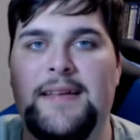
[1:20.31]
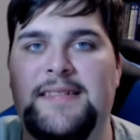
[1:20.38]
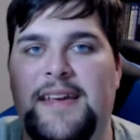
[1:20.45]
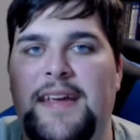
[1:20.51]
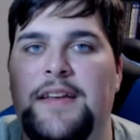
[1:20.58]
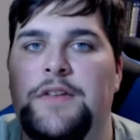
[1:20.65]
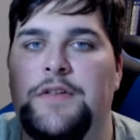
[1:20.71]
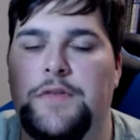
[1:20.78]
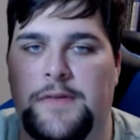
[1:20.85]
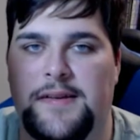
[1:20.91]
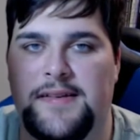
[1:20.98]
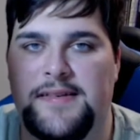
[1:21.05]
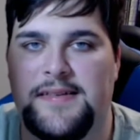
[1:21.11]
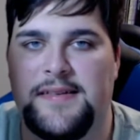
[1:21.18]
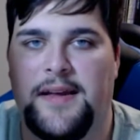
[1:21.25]

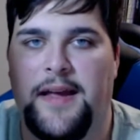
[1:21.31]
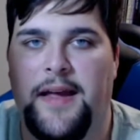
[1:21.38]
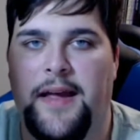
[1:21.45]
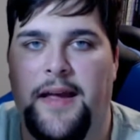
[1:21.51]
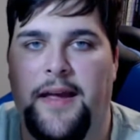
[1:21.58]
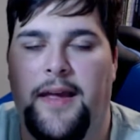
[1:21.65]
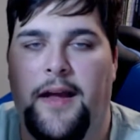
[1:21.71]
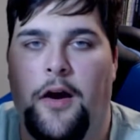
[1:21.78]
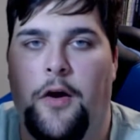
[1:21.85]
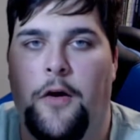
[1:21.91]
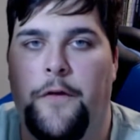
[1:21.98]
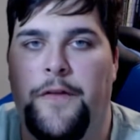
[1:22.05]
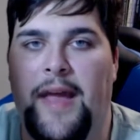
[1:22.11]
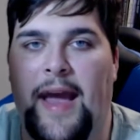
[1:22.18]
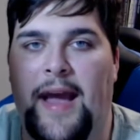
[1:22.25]
interest
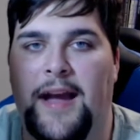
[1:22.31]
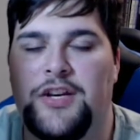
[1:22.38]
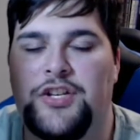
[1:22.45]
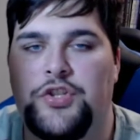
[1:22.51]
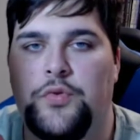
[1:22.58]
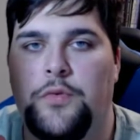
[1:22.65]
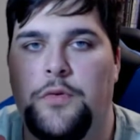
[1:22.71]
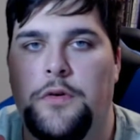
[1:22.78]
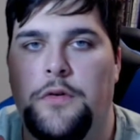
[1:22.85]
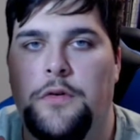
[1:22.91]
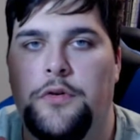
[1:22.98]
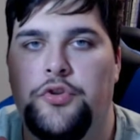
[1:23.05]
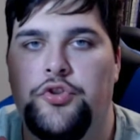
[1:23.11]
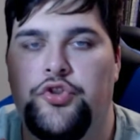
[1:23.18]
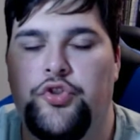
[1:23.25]
are the
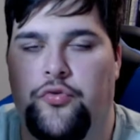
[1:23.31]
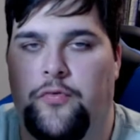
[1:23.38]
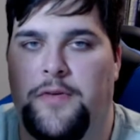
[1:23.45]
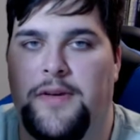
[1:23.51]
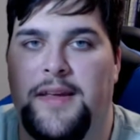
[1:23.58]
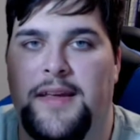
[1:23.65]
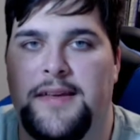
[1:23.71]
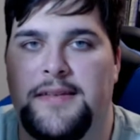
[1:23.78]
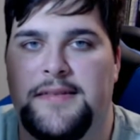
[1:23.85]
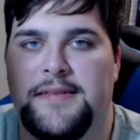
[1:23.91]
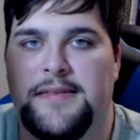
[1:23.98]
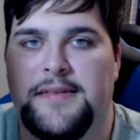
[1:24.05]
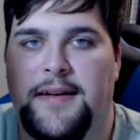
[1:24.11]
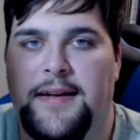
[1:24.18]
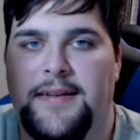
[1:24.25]
actual
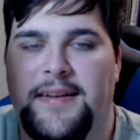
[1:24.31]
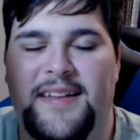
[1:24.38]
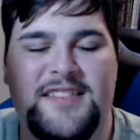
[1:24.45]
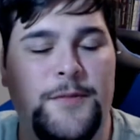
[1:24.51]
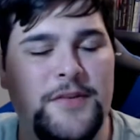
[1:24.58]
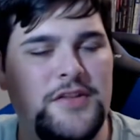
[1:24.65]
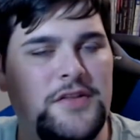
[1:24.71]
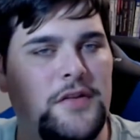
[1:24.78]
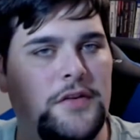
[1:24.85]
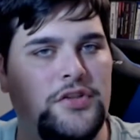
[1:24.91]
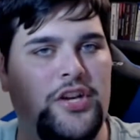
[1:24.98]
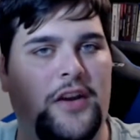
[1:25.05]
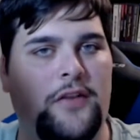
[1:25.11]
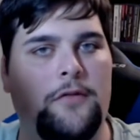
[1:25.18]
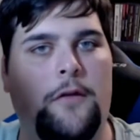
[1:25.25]
trees. Not so much the
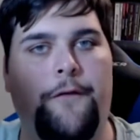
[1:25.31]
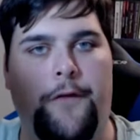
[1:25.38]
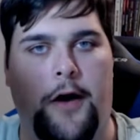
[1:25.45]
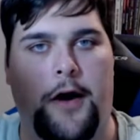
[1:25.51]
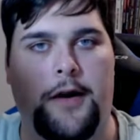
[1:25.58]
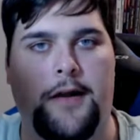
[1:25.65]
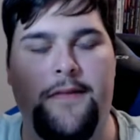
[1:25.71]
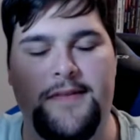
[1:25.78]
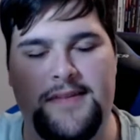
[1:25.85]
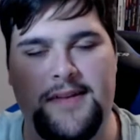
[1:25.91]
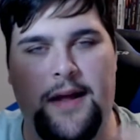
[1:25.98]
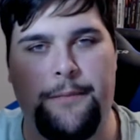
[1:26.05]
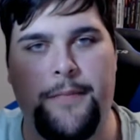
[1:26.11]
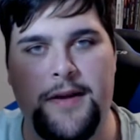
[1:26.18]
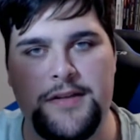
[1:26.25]
general fauna. There's
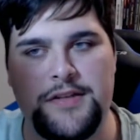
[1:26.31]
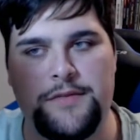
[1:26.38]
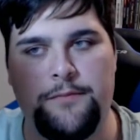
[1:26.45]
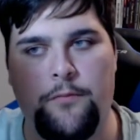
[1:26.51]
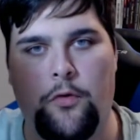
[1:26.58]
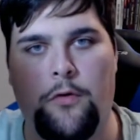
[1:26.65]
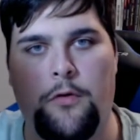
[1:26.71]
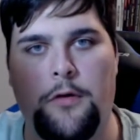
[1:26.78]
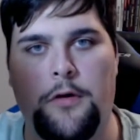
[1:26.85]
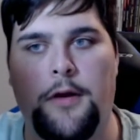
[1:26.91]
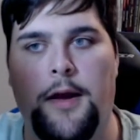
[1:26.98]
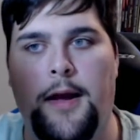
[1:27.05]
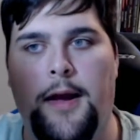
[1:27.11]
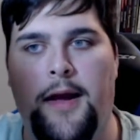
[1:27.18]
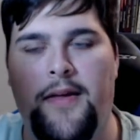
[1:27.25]
not much
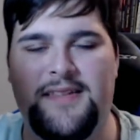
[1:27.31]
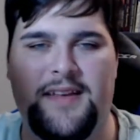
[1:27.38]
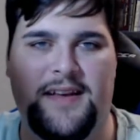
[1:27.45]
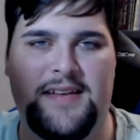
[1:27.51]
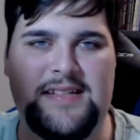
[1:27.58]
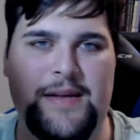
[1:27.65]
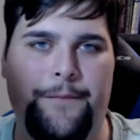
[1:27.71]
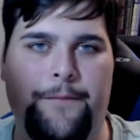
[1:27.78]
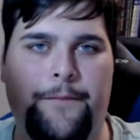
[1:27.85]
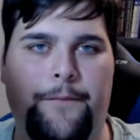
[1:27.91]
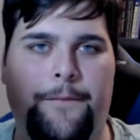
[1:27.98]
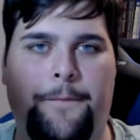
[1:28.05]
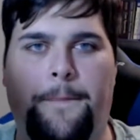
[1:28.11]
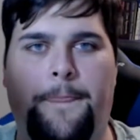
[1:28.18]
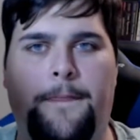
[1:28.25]
more.
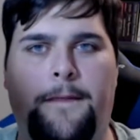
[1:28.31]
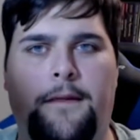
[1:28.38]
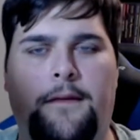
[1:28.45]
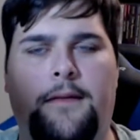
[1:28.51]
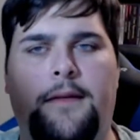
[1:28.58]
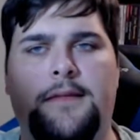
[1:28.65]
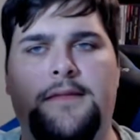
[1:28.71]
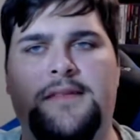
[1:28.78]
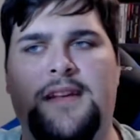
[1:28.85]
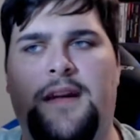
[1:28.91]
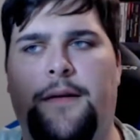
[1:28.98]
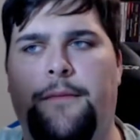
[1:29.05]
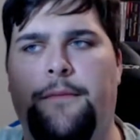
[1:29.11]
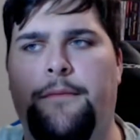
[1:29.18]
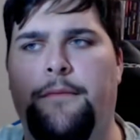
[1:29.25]
There's
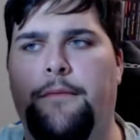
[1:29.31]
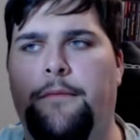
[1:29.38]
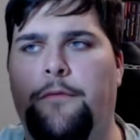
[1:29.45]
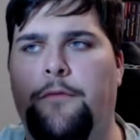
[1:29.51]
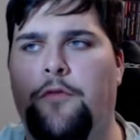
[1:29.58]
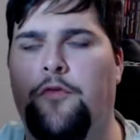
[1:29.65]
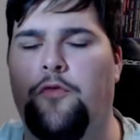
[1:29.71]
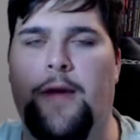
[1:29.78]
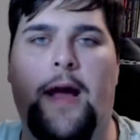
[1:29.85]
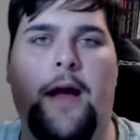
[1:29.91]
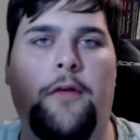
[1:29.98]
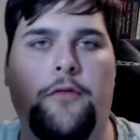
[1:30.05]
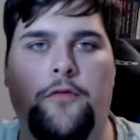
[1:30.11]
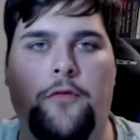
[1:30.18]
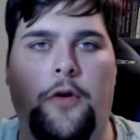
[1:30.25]
some
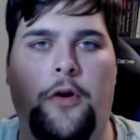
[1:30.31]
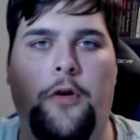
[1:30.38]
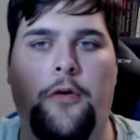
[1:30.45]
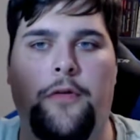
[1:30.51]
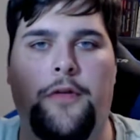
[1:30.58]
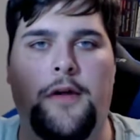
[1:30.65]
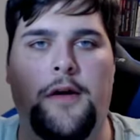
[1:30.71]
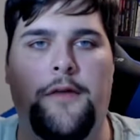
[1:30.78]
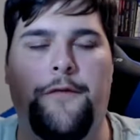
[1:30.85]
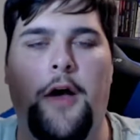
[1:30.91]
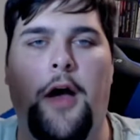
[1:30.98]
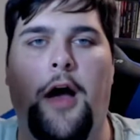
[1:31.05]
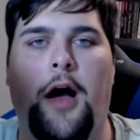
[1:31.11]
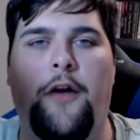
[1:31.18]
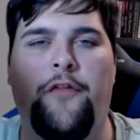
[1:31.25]
ground growth of
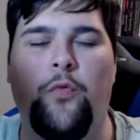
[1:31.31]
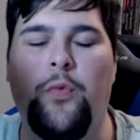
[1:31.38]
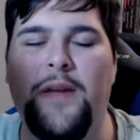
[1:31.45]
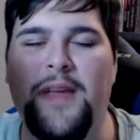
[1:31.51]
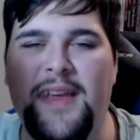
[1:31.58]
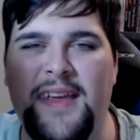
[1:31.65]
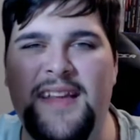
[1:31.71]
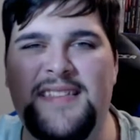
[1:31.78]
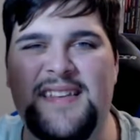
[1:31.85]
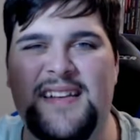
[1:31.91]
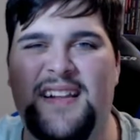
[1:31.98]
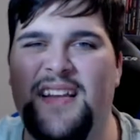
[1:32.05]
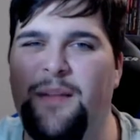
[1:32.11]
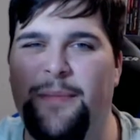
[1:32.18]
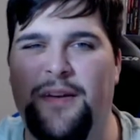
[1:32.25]
weeds and
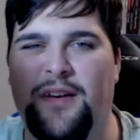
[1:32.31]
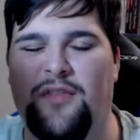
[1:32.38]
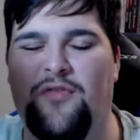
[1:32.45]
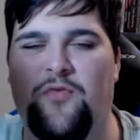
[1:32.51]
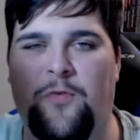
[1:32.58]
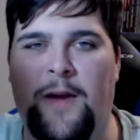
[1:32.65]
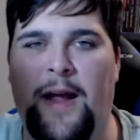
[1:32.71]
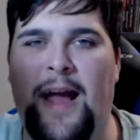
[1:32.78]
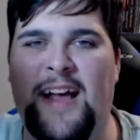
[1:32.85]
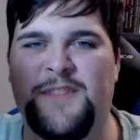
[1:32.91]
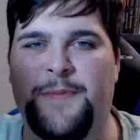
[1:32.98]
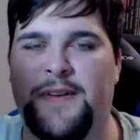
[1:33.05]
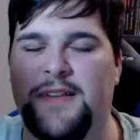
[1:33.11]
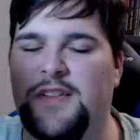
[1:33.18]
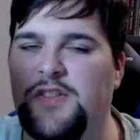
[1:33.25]
a little bit of grass,
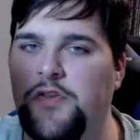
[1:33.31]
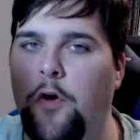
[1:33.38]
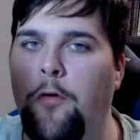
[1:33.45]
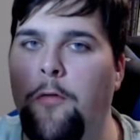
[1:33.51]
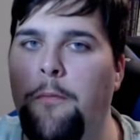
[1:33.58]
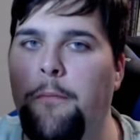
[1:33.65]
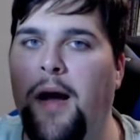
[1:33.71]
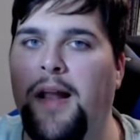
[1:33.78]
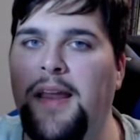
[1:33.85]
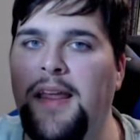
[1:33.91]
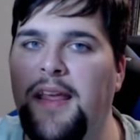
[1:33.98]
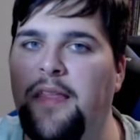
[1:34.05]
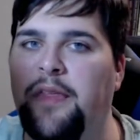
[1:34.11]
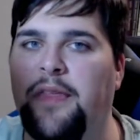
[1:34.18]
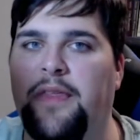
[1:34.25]
but it's so muddy
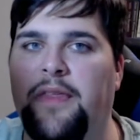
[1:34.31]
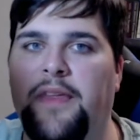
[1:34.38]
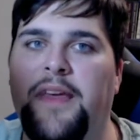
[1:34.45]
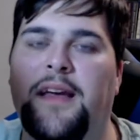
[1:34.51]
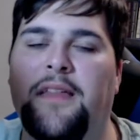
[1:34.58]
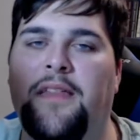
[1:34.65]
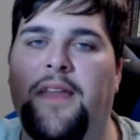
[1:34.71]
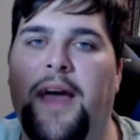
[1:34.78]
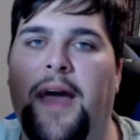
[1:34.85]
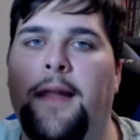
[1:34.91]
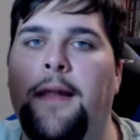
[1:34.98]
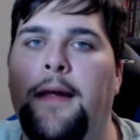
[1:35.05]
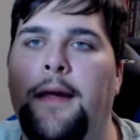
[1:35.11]
and thick that